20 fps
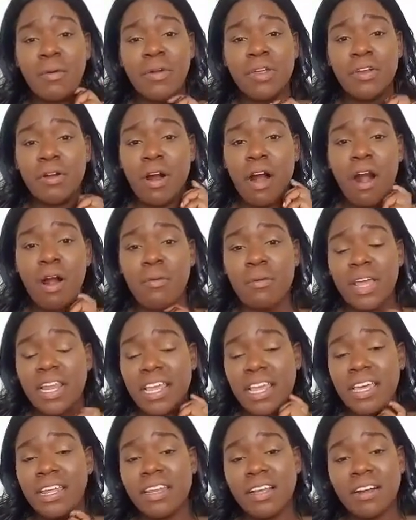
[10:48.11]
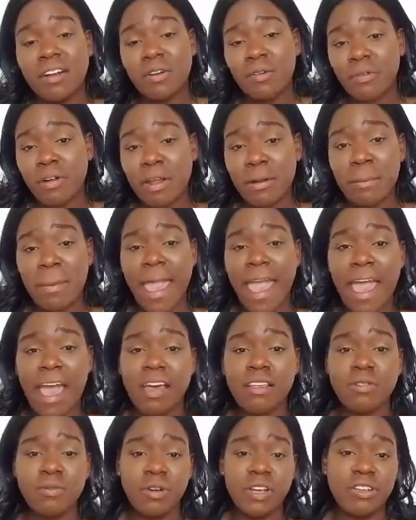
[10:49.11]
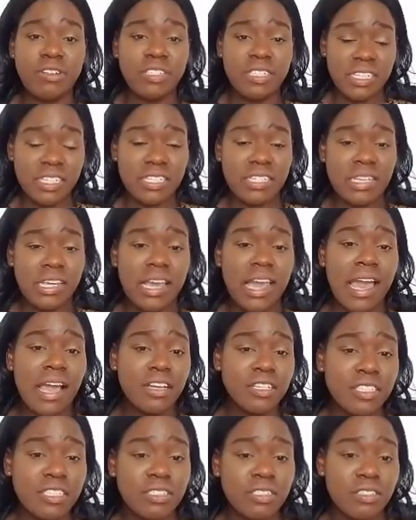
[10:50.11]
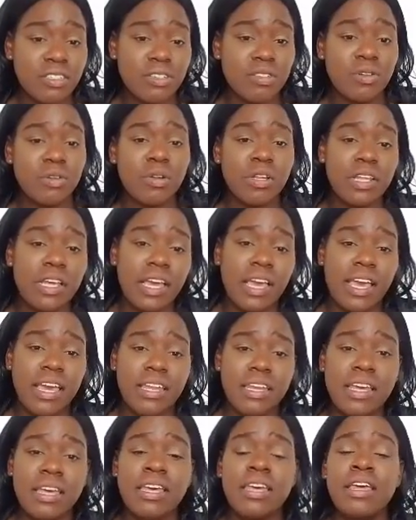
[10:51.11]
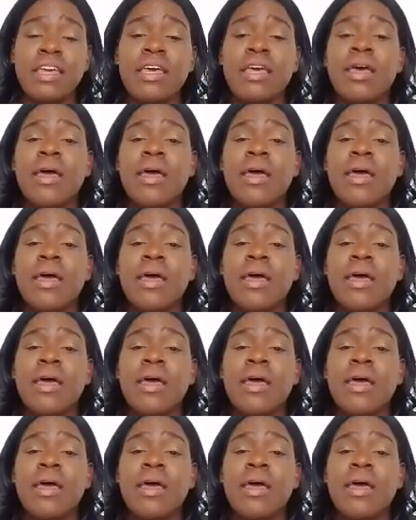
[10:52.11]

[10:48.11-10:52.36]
or you're already in a career path where you just need extra schooling in it.